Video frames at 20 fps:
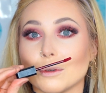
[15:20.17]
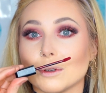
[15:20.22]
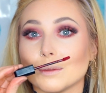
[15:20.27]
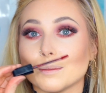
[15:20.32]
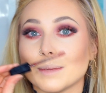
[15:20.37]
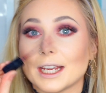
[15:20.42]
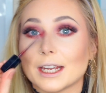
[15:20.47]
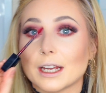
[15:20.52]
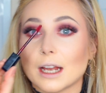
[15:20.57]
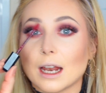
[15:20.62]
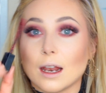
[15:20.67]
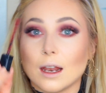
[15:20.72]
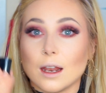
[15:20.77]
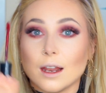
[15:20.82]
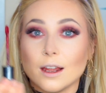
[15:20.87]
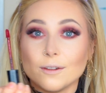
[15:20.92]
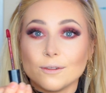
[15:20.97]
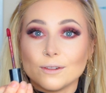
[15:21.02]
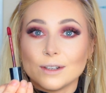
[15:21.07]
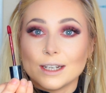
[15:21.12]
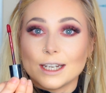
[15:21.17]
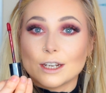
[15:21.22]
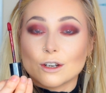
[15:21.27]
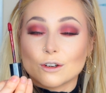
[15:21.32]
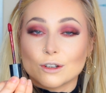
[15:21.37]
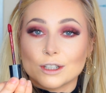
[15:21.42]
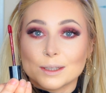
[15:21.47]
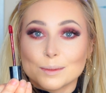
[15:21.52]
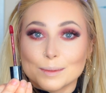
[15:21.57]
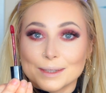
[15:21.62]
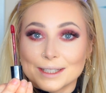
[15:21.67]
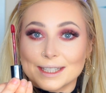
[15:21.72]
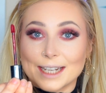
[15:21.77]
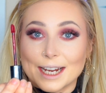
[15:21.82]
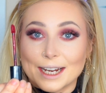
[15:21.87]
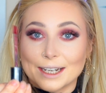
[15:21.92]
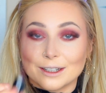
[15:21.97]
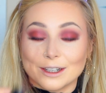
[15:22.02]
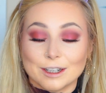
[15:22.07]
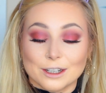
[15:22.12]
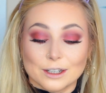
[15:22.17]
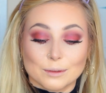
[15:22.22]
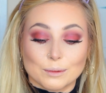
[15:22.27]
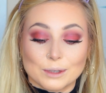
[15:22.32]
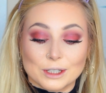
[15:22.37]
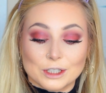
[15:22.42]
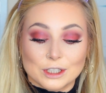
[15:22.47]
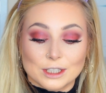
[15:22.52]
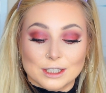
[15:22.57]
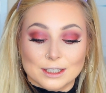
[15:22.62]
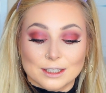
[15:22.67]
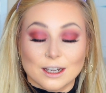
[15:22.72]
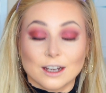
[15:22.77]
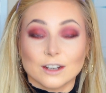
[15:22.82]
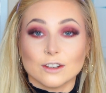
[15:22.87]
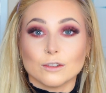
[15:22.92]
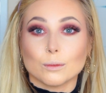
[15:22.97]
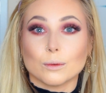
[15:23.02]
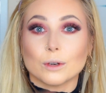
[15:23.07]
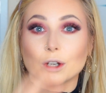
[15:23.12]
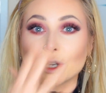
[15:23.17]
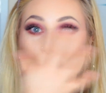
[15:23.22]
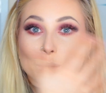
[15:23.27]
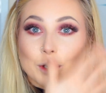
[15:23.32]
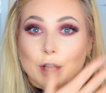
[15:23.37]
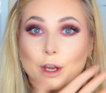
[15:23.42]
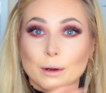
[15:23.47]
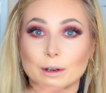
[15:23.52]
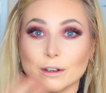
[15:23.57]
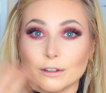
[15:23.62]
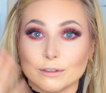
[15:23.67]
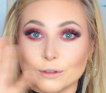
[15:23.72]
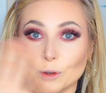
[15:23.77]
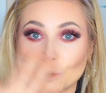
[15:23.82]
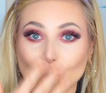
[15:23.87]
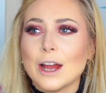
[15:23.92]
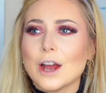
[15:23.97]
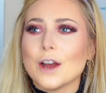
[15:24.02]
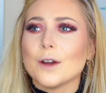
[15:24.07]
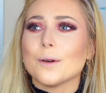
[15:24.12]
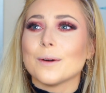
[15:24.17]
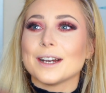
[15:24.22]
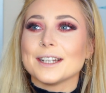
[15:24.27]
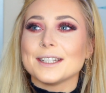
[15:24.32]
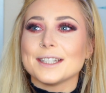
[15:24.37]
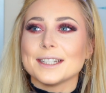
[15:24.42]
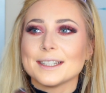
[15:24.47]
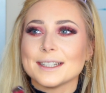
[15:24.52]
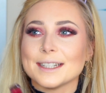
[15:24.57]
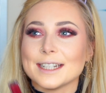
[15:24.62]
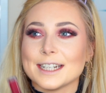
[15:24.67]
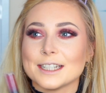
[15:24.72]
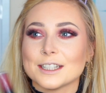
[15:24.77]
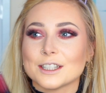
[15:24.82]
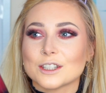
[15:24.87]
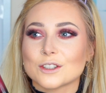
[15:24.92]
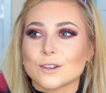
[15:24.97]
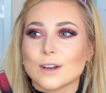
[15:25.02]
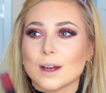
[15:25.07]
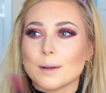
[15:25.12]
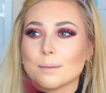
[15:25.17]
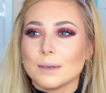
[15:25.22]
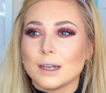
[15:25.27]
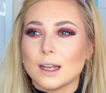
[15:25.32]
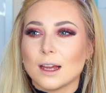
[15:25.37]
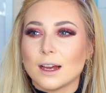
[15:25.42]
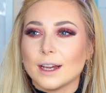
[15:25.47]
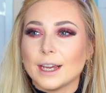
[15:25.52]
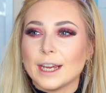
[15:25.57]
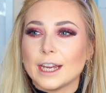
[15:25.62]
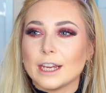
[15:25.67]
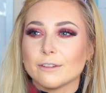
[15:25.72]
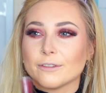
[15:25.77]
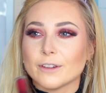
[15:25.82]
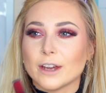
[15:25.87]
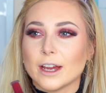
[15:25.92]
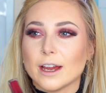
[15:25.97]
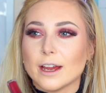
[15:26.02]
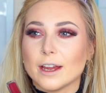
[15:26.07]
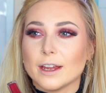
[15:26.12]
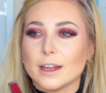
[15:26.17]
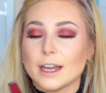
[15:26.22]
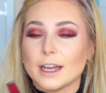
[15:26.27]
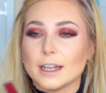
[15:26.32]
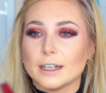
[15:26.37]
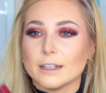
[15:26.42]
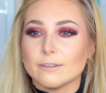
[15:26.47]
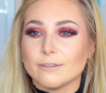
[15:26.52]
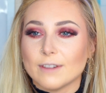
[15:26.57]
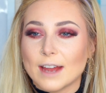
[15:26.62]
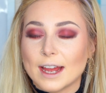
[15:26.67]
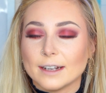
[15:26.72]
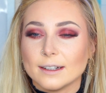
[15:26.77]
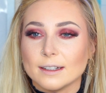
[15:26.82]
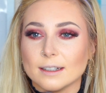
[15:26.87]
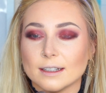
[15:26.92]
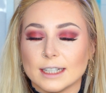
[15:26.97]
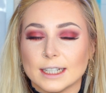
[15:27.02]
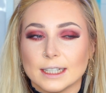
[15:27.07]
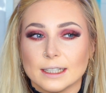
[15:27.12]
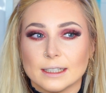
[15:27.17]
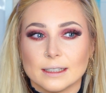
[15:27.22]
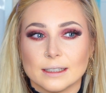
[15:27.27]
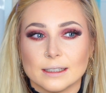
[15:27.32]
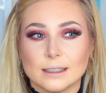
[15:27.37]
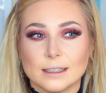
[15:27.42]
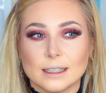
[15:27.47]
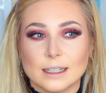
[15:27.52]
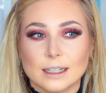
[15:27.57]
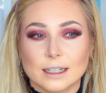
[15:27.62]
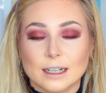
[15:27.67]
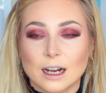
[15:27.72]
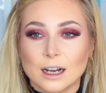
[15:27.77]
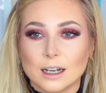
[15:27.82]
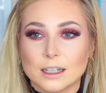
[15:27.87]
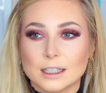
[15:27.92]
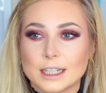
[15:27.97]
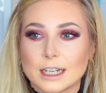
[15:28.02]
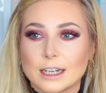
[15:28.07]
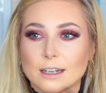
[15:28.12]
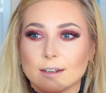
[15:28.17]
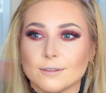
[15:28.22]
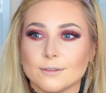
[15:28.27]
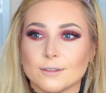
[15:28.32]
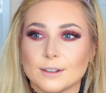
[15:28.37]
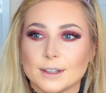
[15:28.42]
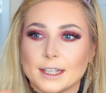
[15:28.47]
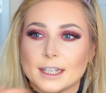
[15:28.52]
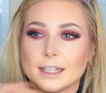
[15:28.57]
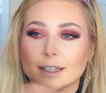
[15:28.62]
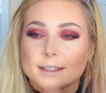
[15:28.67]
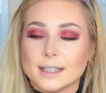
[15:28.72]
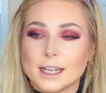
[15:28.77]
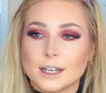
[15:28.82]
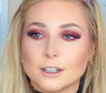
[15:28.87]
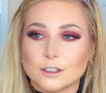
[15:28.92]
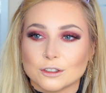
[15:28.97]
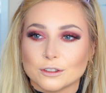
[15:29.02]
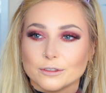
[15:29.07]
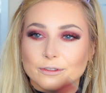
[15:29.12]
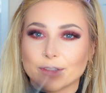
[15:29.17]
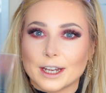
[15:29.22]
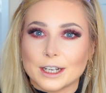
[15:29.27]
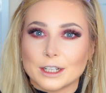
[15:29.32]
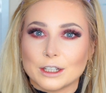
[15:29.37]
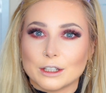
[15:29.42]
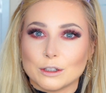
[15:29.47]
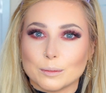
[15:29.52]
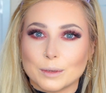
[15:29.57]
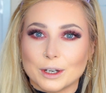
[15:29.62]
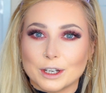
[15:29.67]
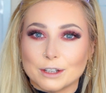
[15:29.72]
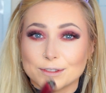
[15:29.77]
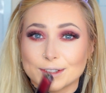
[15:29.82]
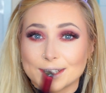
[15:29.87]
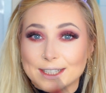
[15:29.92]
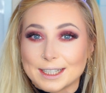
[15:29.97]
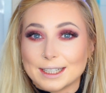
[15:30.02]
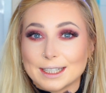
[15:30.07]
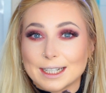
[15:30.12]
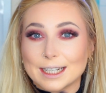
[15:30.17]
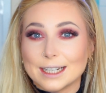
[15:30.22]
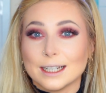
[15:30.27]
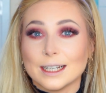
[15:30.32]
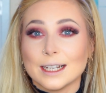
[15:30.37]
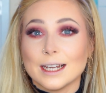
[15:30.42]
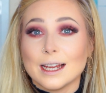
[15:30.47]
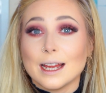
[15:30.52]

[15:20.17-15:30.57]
would make a lovely Christmas Day look, which is kind of what I'm going for. Oh, I did an Instagram live at an event in Cardiff, the Essential event, you might have seen it,